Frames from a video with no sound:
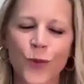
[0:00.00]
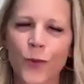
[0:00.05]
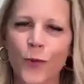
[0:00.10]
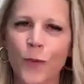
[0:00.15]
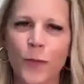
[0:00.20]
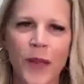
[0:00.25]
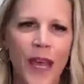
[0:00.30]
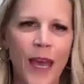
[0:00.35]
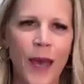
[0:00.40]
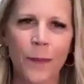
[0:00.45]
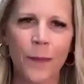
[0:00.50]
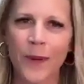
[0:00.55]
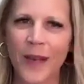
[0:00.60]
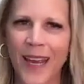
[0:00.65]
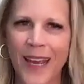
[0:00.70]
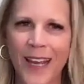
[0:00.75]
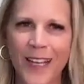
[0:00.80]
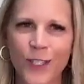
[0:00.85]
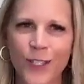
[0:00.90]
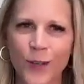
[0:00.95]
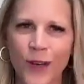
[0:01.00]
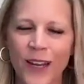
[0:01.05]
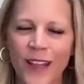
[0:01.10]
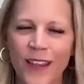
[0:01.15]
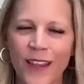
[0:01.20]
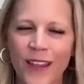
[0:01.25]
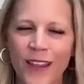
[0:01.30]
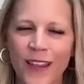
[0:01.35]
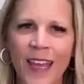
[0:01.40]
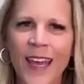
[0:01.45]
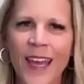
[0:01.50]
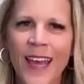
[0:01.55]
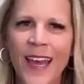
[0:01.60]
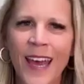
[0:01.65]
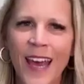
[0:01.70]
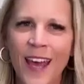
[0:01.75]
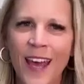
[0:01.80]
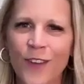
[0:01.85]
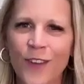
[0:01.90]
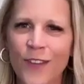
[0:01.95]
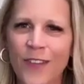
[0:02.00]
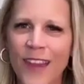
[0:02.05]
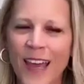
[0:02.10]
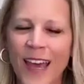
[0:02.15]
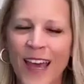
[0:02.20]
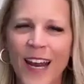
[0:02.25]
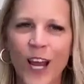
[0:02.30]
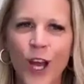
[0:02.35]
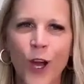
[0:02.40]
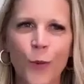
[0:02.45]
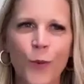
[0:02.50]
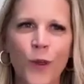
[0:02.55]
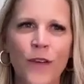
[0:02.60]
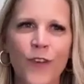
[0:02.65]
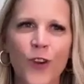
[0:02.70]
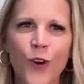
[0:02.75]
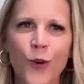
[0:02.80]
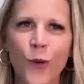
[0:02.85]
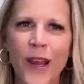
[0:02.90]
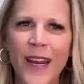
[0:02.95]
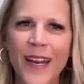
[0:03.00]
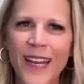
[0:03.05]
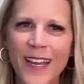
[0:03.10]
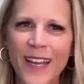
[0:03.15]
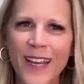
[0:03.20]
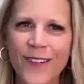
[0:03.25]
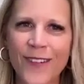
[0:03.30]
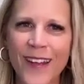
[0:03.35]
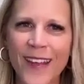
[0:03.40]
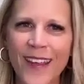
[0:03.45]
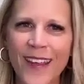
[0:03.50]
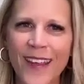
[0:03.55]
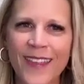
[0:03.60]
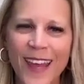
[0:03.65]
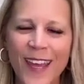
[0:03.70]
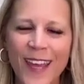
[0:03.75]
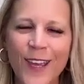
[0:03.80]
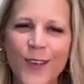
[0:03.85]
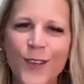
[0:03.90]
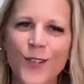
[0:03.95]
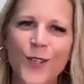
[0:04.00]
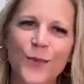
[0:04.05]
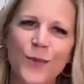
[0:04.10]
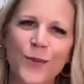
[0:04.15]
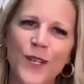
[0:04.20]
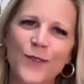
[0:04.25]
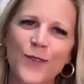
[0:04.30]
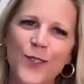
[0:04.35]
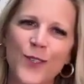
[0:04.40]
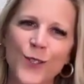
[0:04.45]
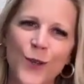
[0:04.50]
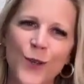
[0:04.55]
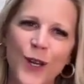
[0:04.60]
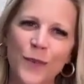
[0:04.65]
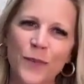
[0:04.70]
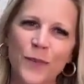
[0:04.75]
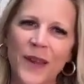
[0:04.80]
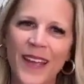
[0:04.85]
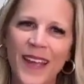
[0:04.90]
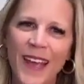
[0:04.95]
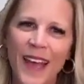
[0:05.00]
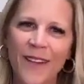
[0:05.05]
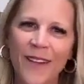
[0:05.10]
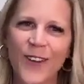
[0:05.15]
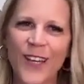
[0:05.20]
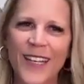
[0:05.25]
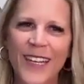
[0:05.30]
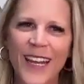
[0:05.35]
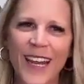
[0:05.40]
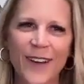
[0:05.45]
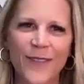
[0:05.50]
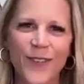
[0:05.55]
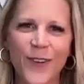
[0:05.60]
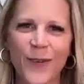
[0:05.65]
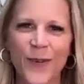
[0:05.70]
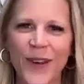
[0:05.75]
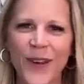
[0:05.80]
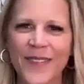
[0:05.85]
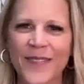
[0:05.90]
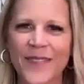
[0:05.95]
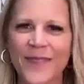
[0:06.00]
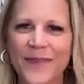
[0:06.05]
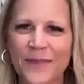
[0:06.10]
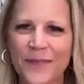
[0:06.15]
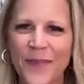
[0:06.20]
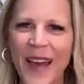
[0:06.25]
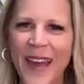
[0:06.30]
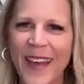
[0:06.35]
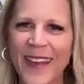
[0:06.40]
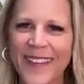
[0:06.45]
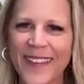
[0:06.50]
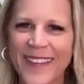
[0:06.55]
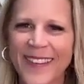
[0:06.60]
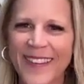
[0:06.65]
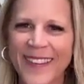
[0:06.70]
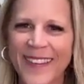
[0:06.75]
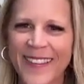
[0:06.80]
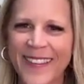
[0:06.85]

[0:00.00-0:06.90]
We would be happy to answer anything. Other than that, I hope you have a great evening. Thank you so much for joining me. Have a good night, everyone. Bye.